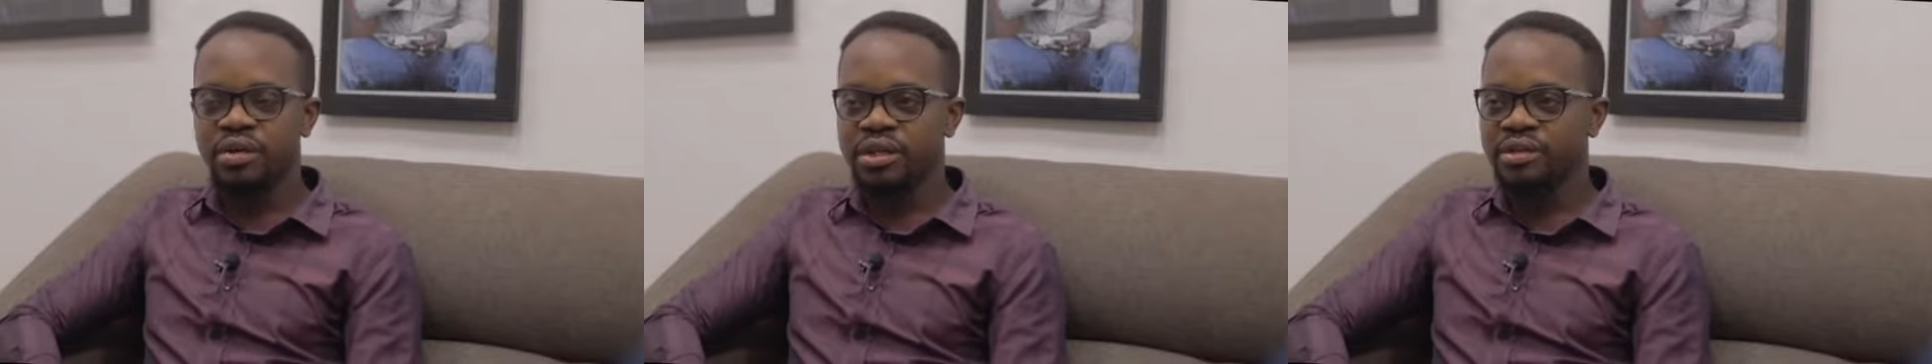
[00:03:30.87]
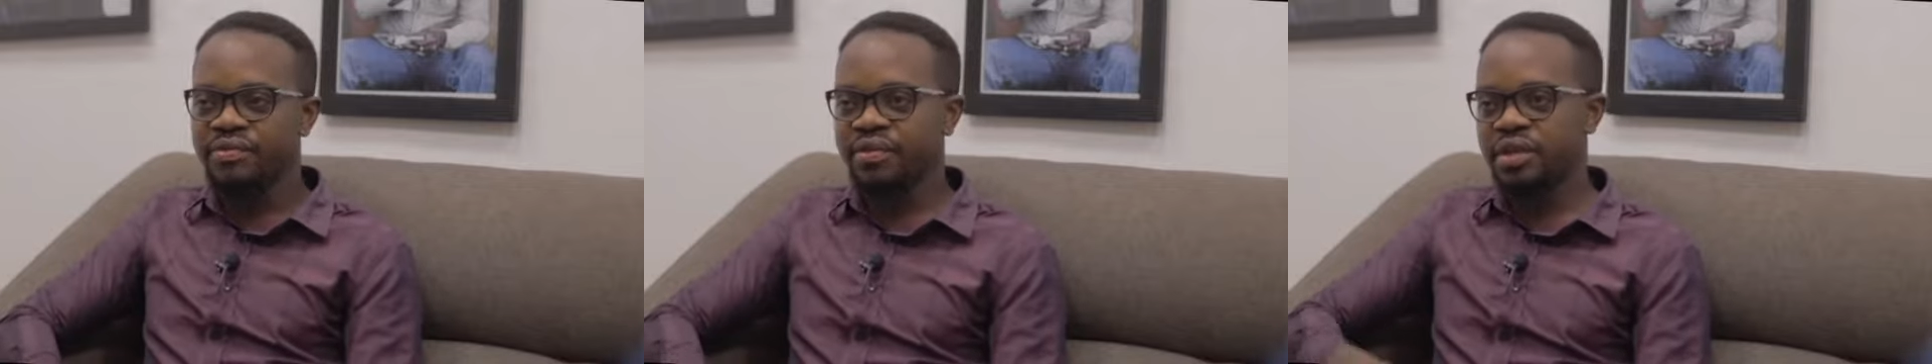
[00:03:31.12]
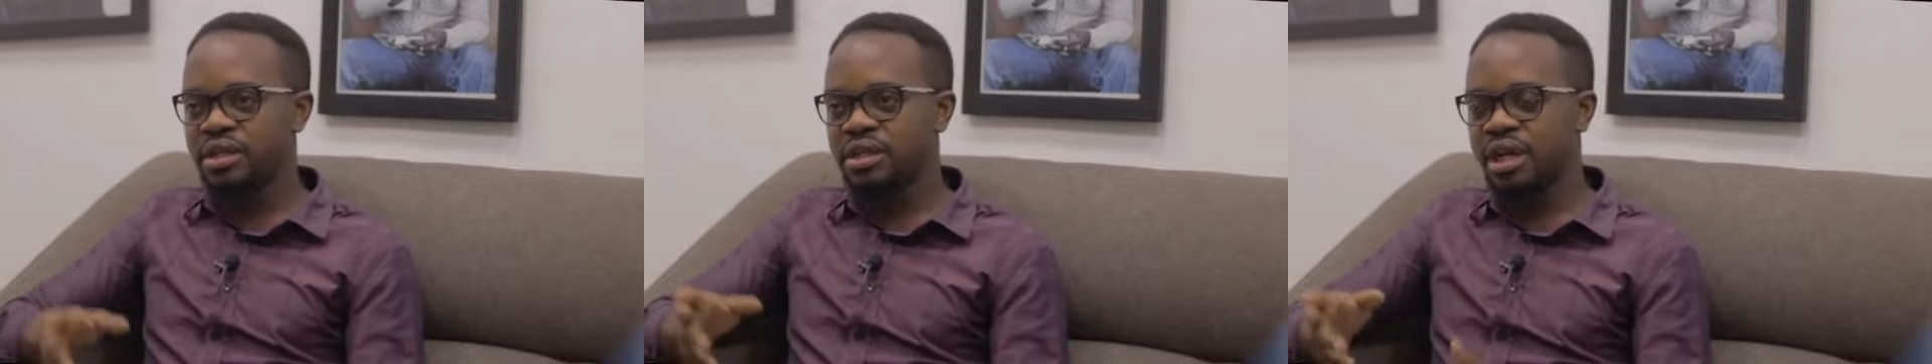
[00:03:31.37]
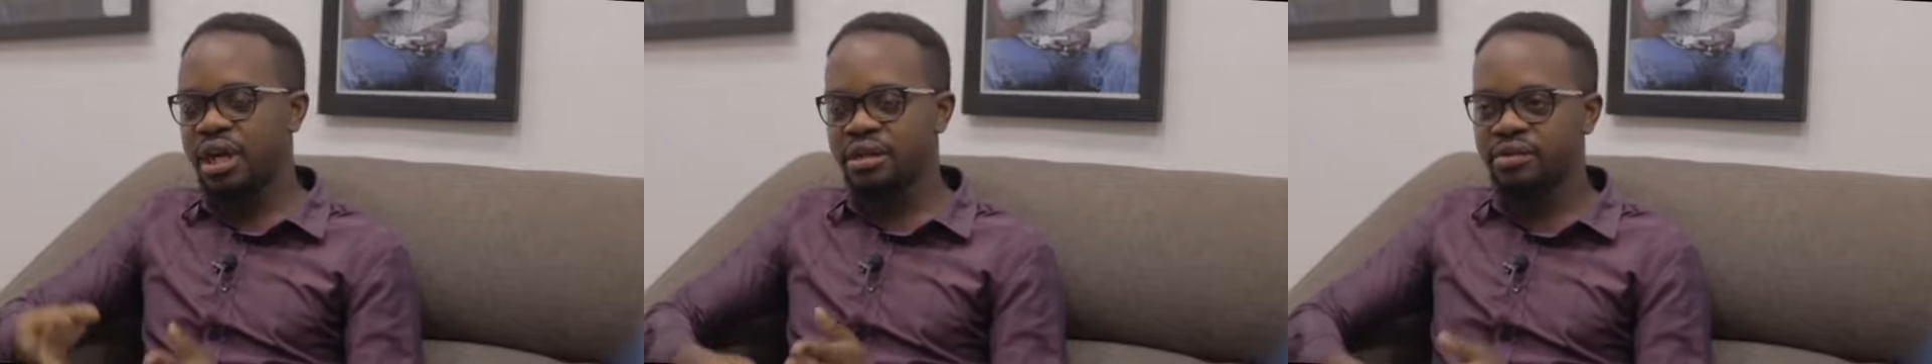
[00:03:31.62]
on
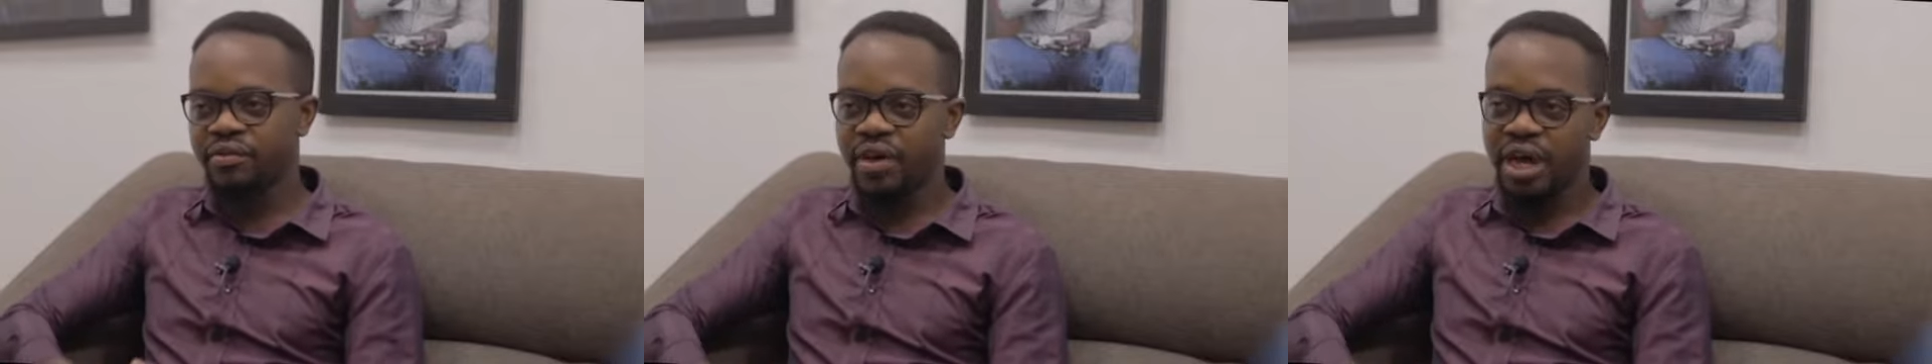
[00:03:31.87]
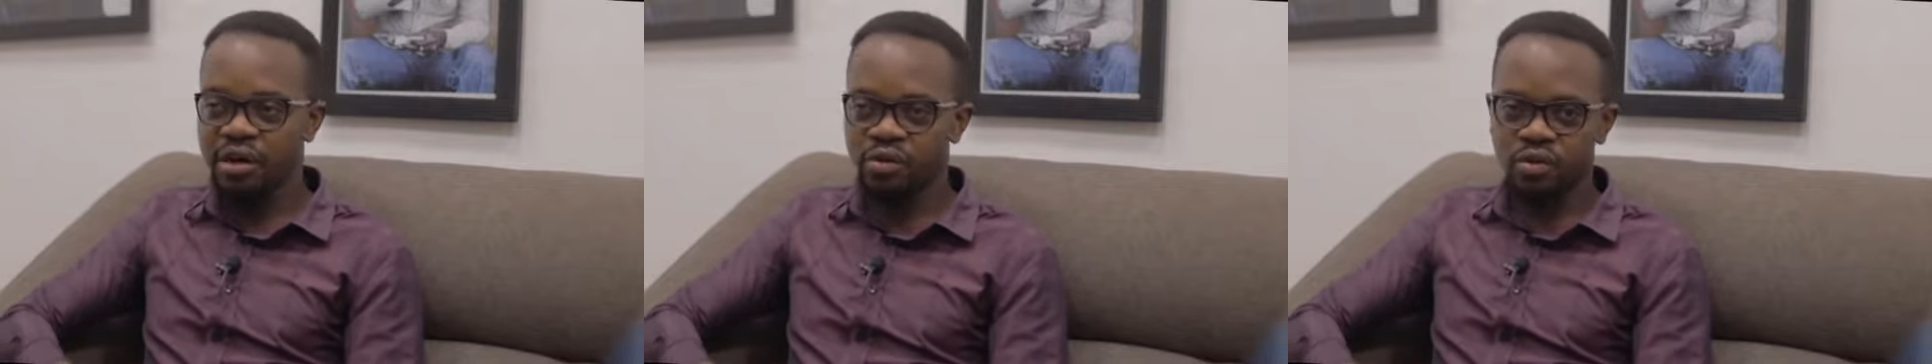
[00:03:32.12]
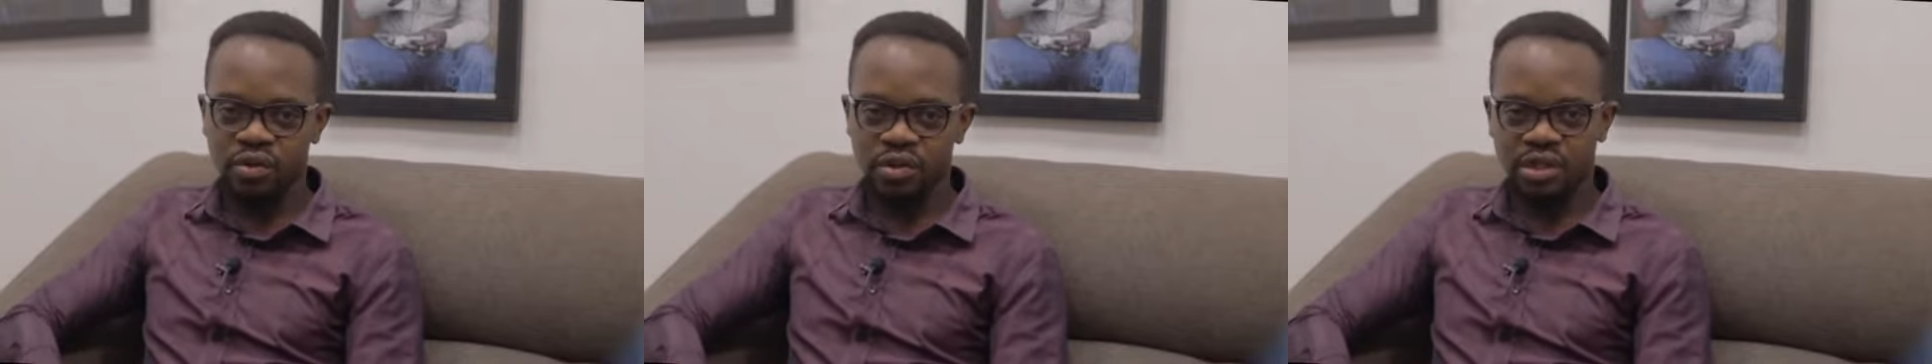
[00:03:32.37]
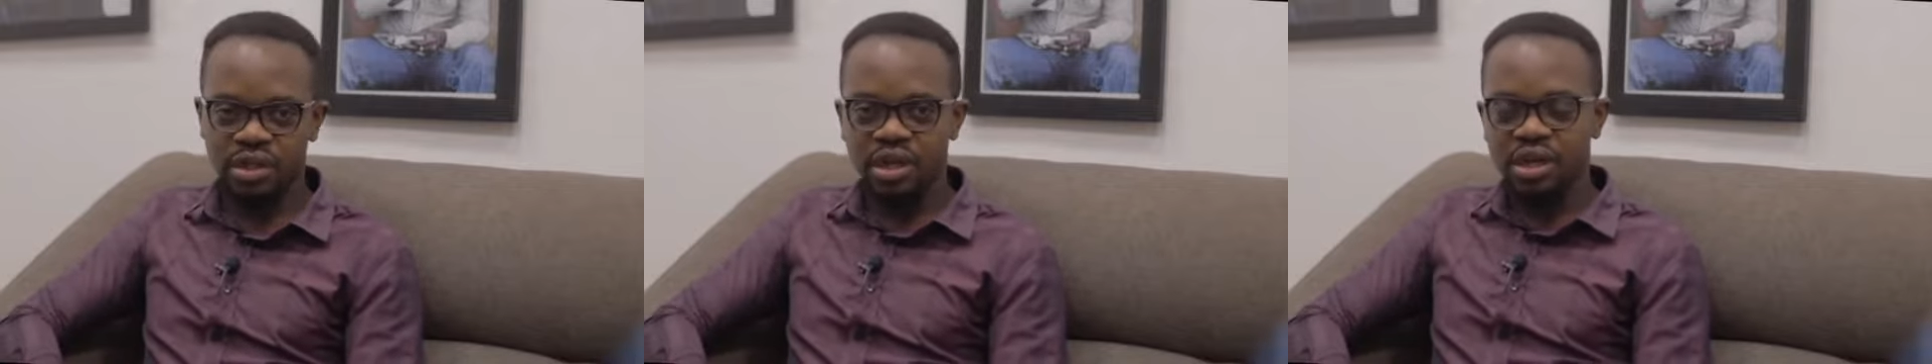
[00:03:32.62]
different kinds of
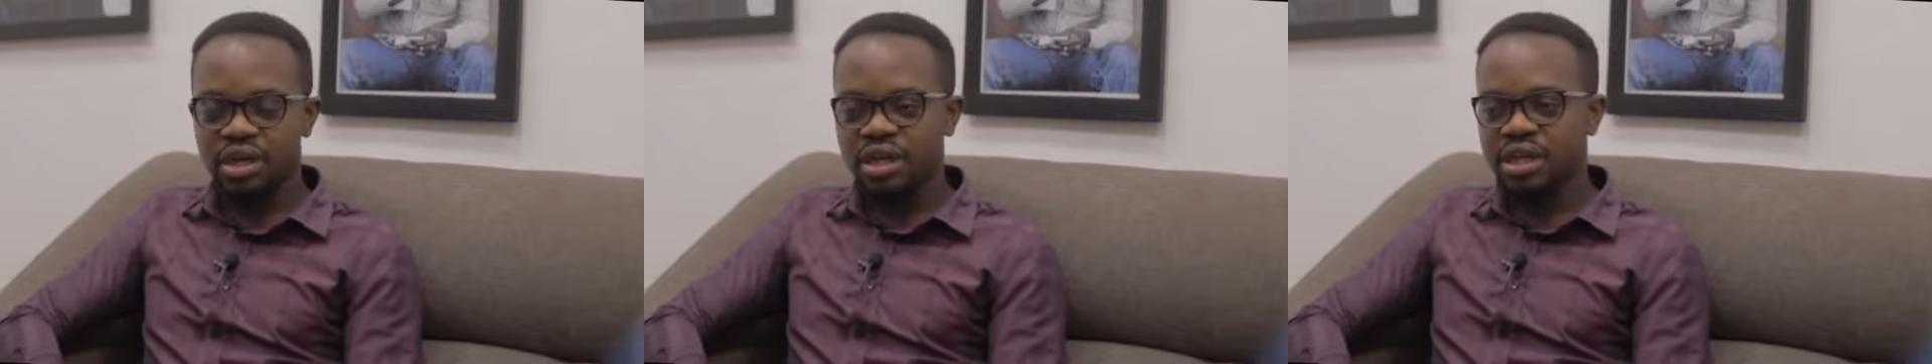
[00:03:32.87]
angles.